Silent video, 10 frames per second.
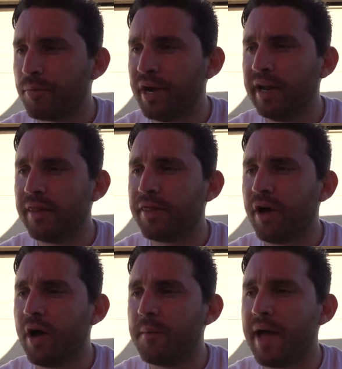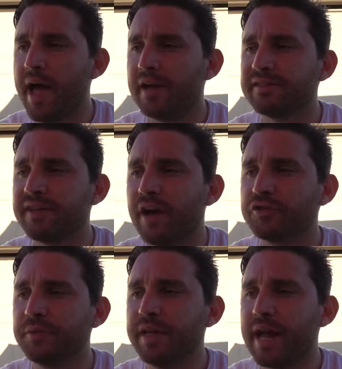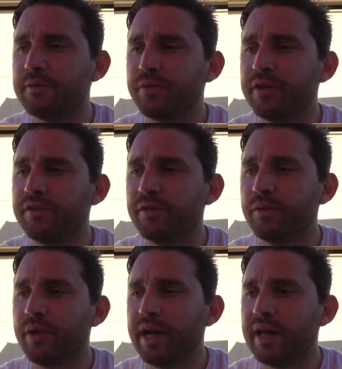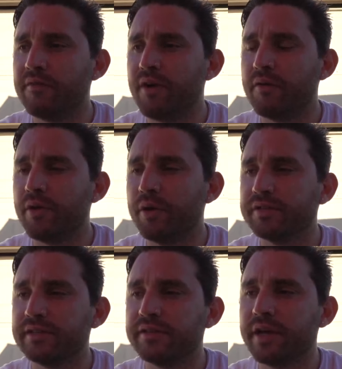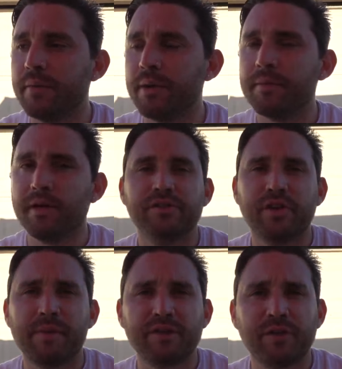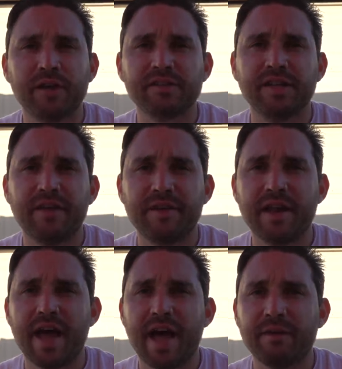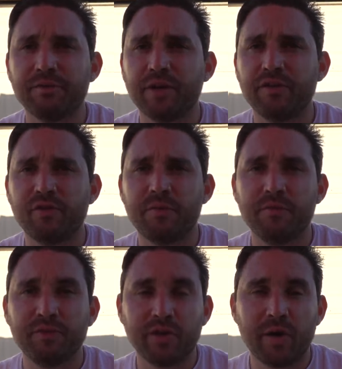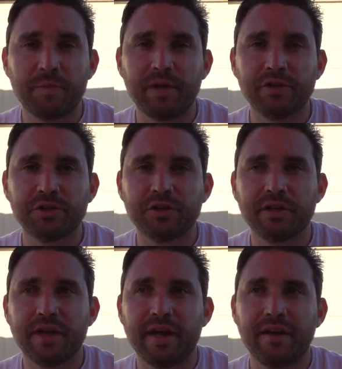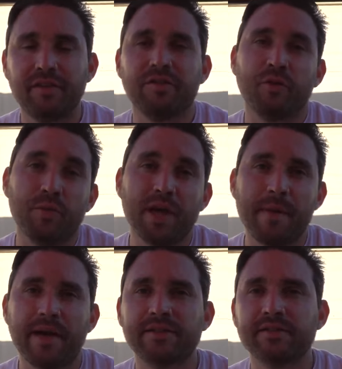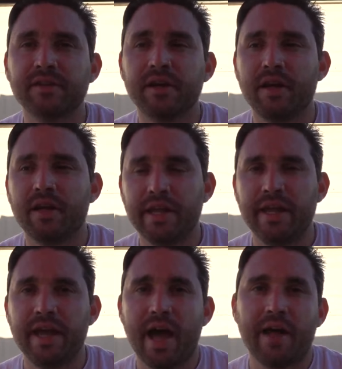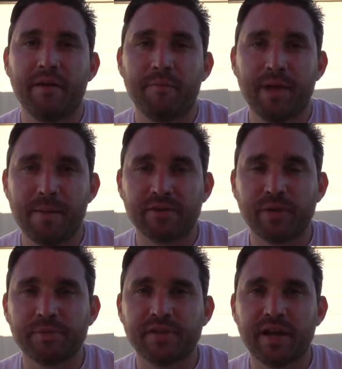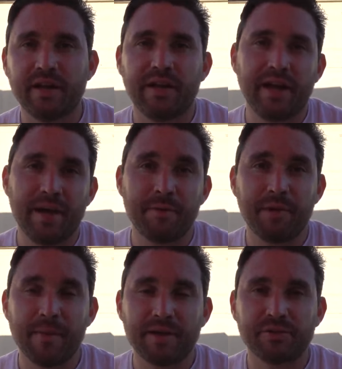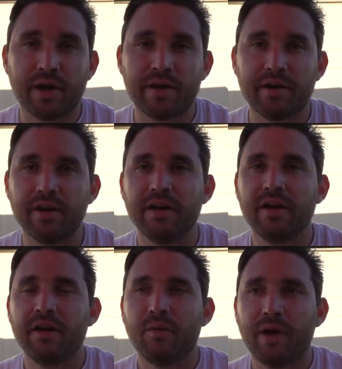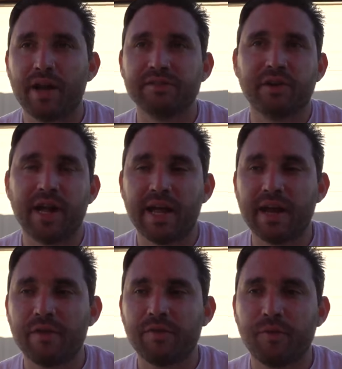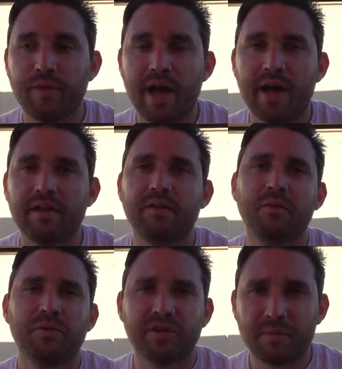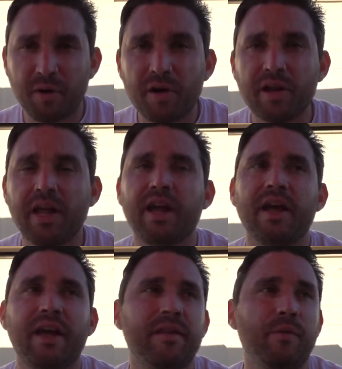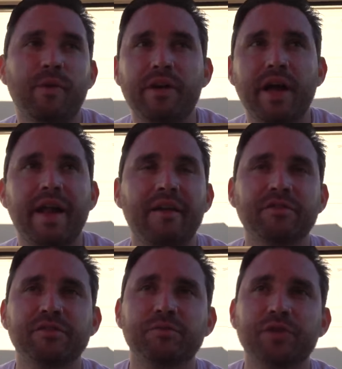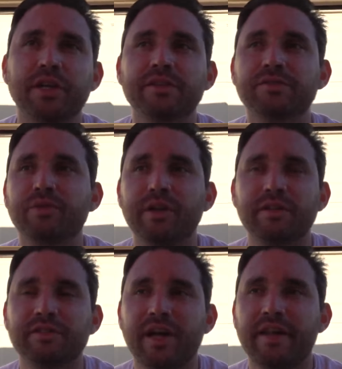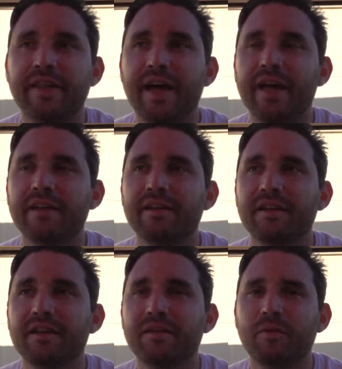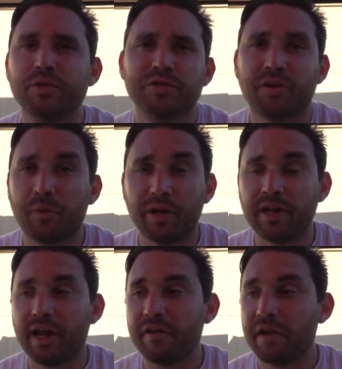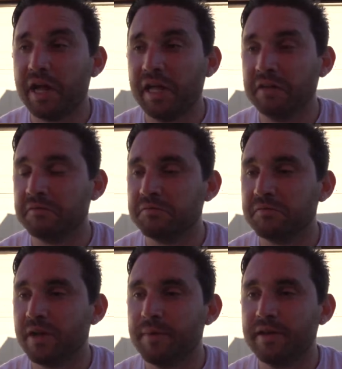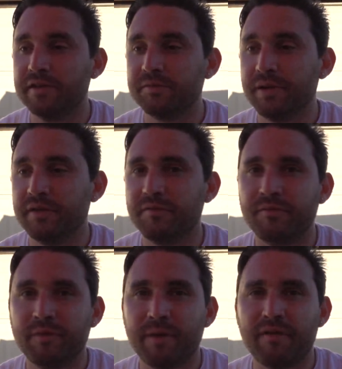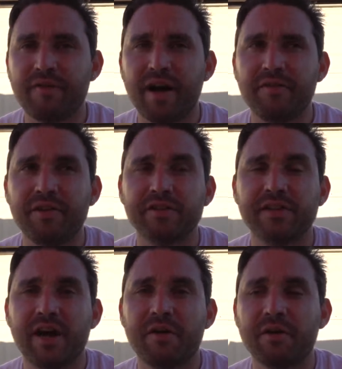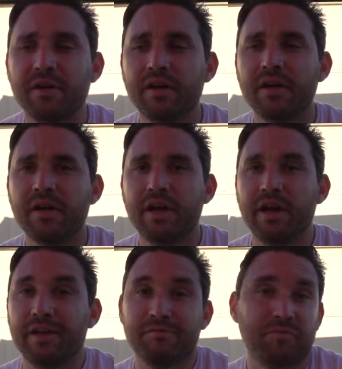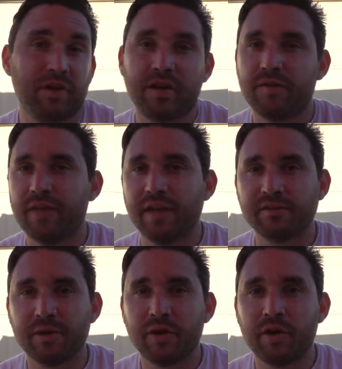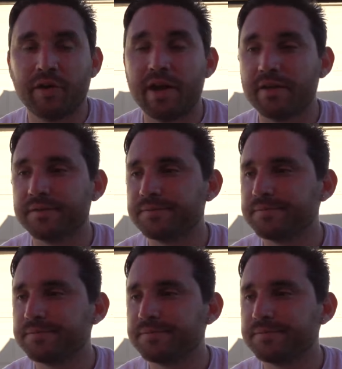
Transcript: Braden Thom asked, how'd you meet Adam22 and get involved with OSS and The Come Up? So in about 2011, Adam22 had moved to Long Beach, and through BMX, he had a BMX website and I'm a BMX rider. We kind of started hanging out through that. We started partying, and then one night after some drinks, we decided that we should start working together. And I mean, it's been about 5 years now, and things have been going great.